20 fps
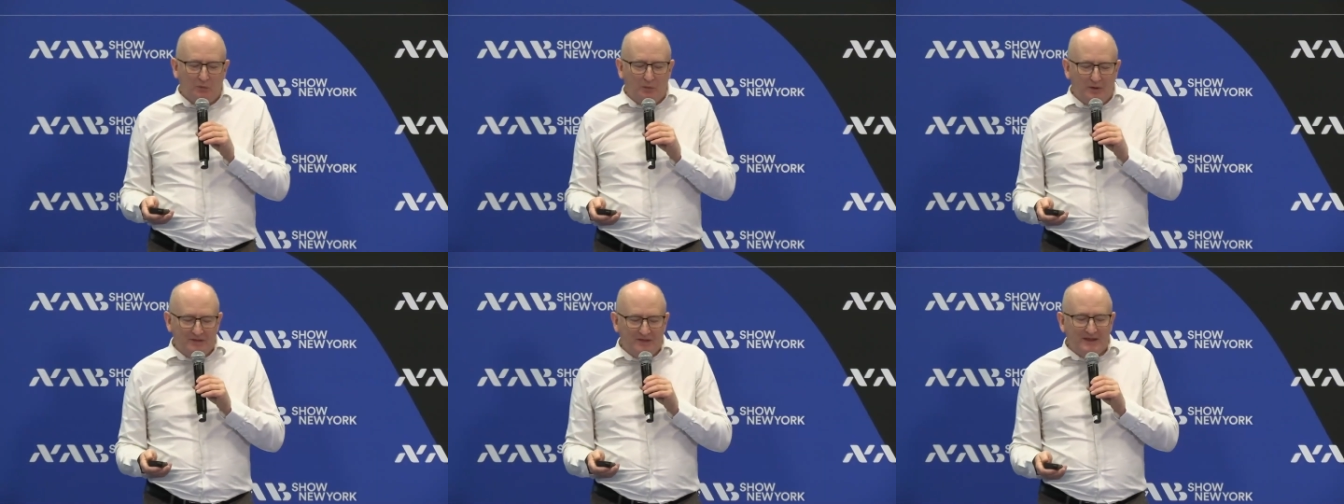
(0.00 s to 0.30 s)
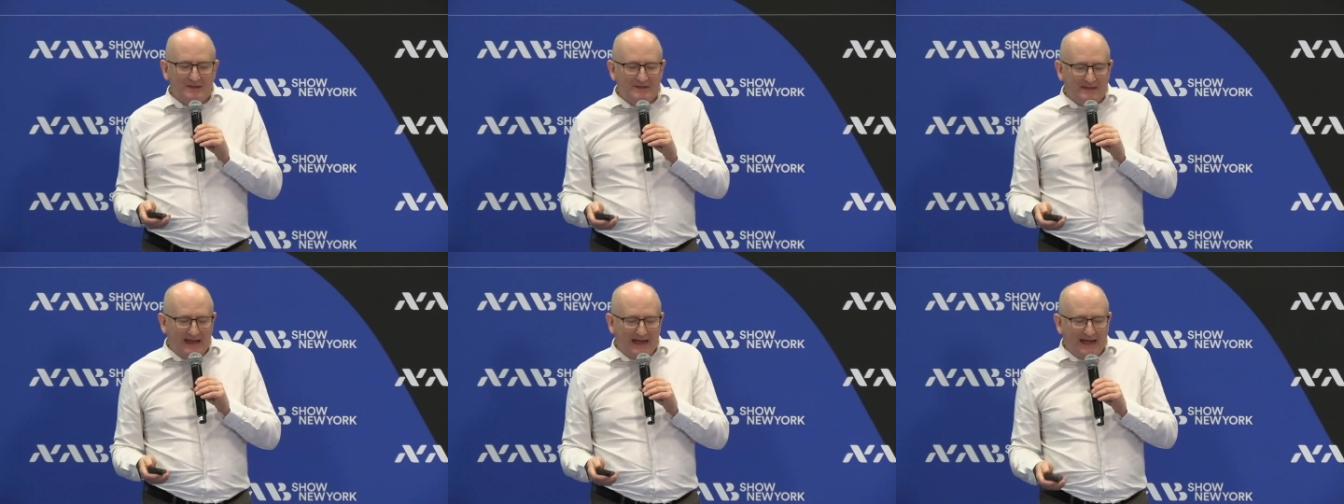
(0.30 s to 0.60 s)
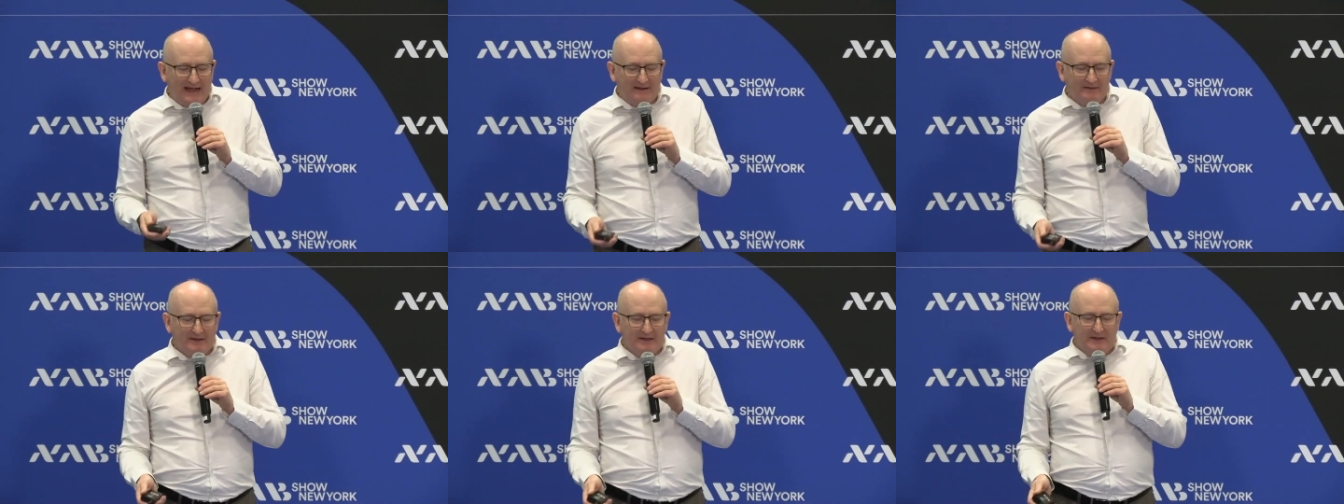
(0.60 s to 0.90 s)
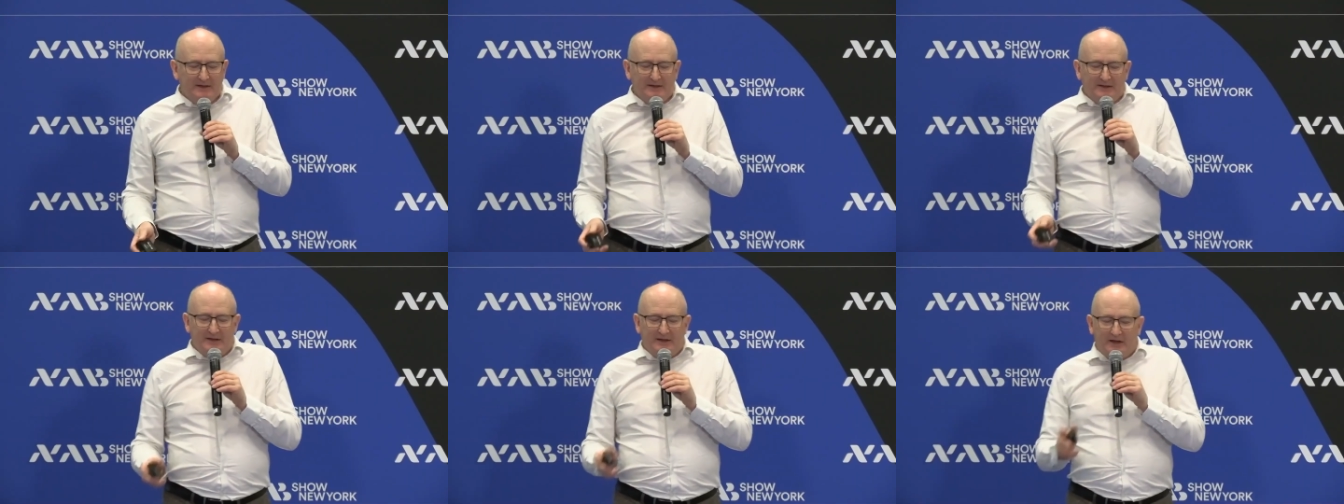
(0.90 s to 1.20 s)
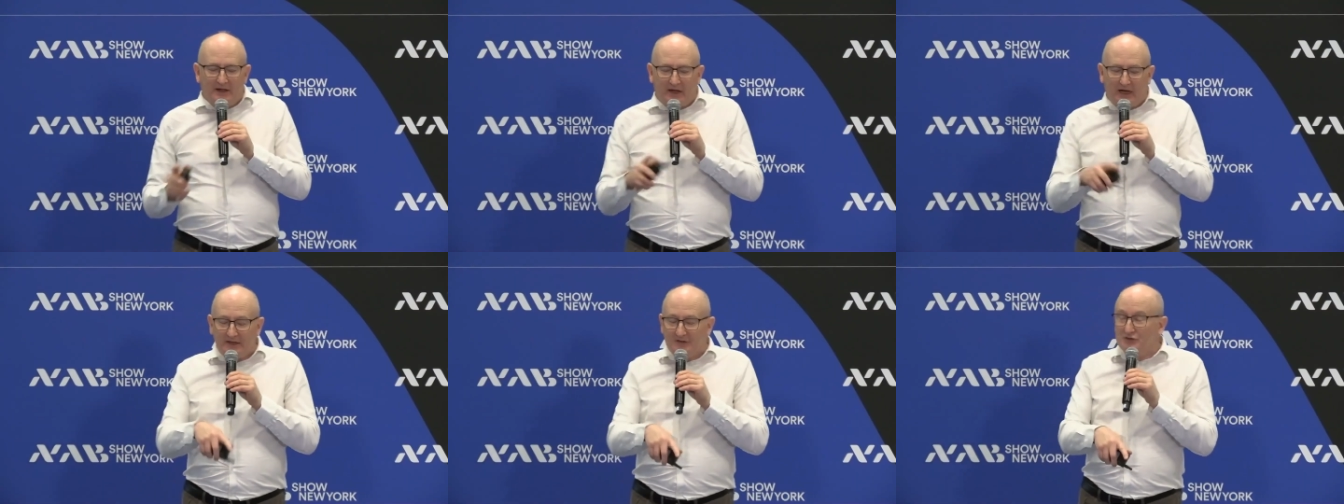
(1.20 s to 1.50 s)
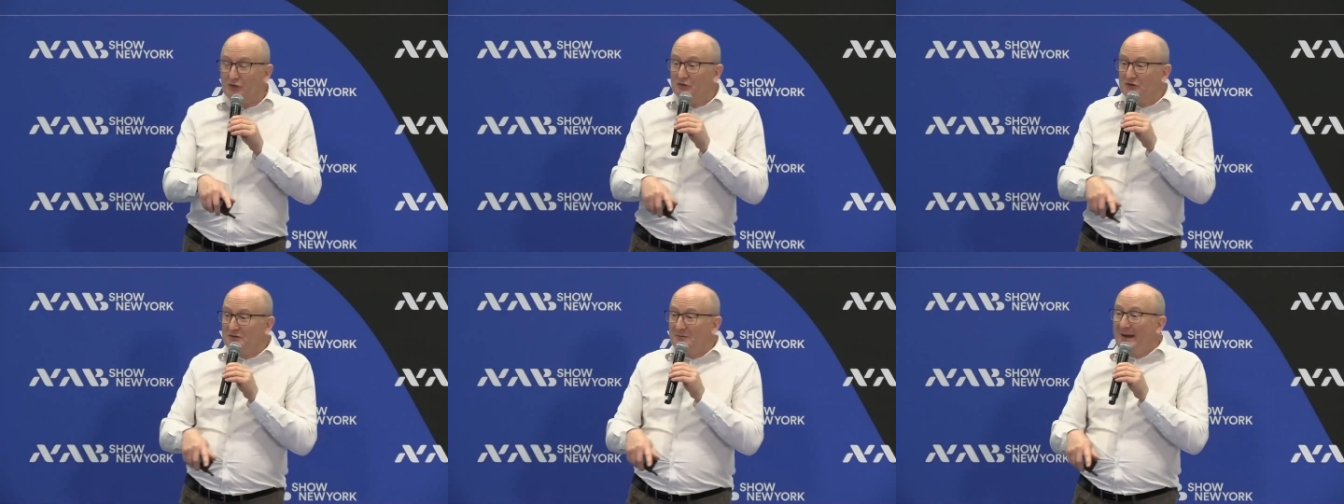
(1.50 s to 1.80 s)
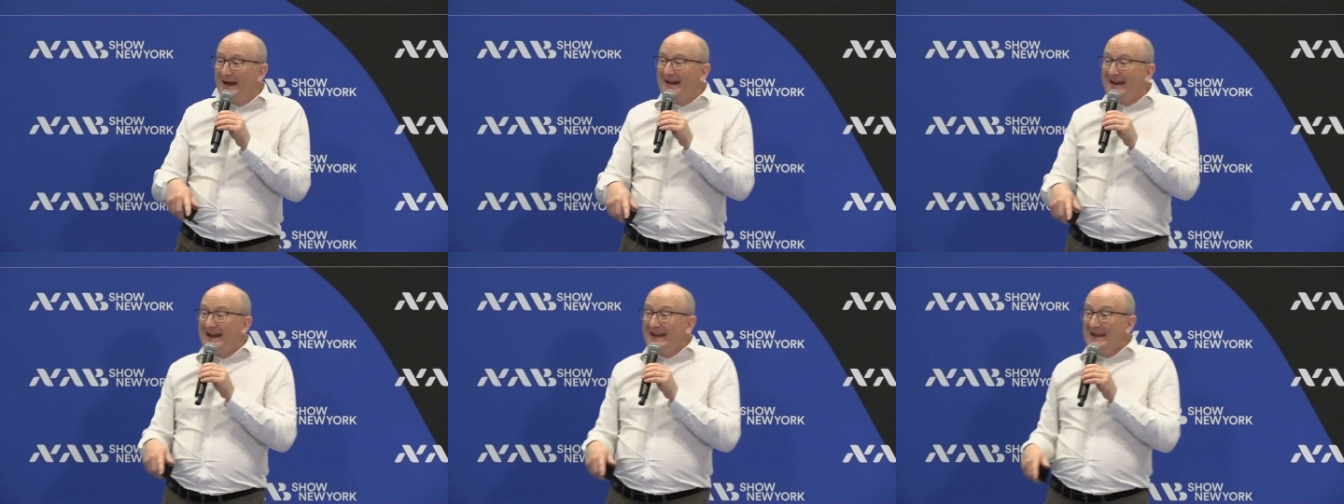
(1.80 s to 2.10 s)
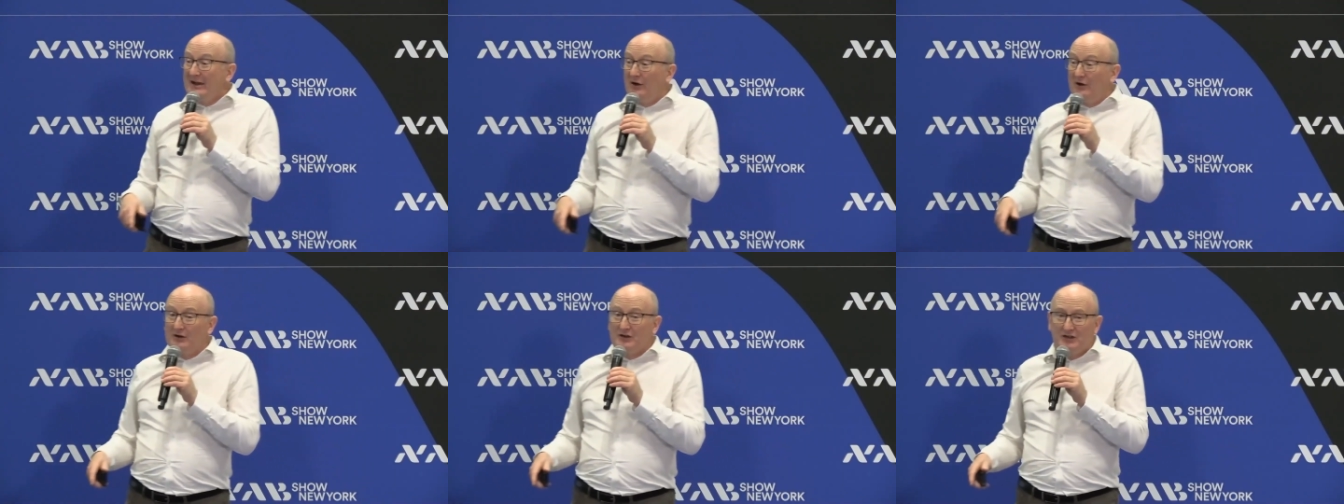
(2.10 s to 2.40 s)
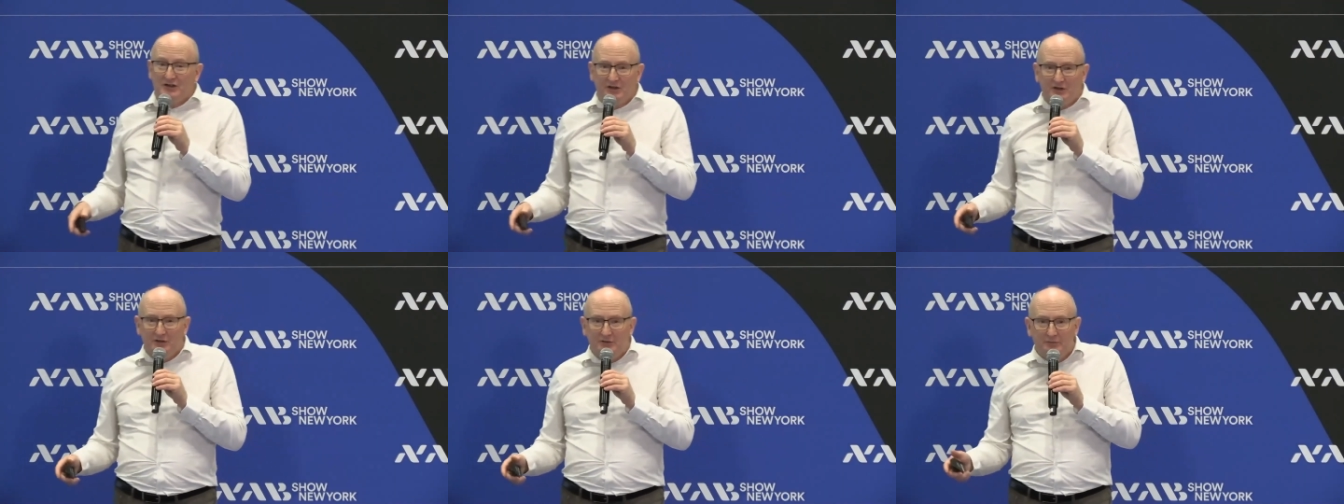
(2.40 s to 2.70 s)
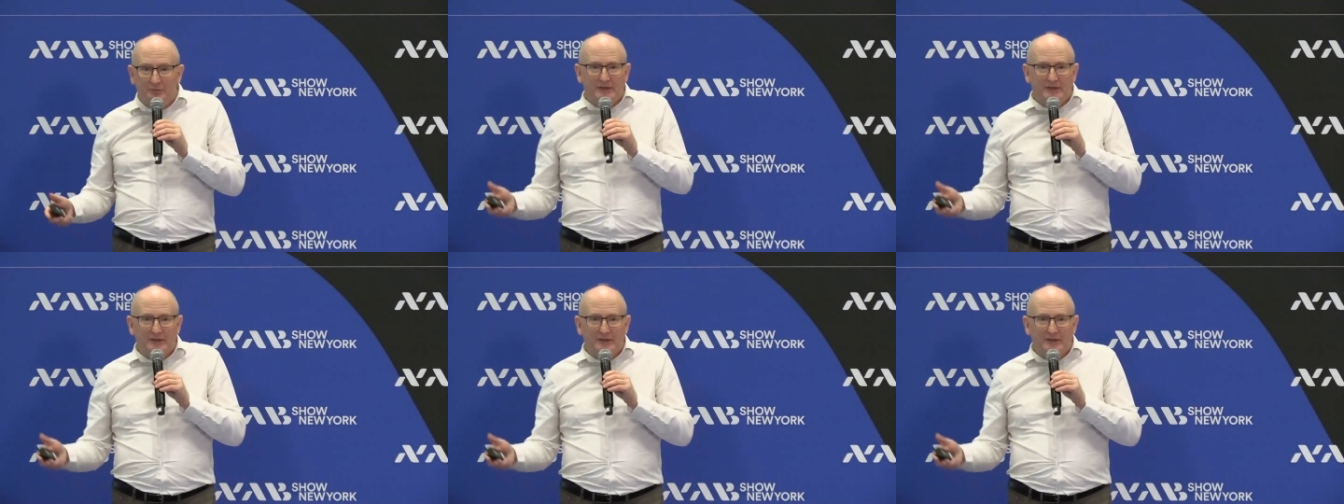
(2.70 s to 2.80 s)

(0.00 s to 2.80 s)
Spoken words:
within there. I talked about ARQ,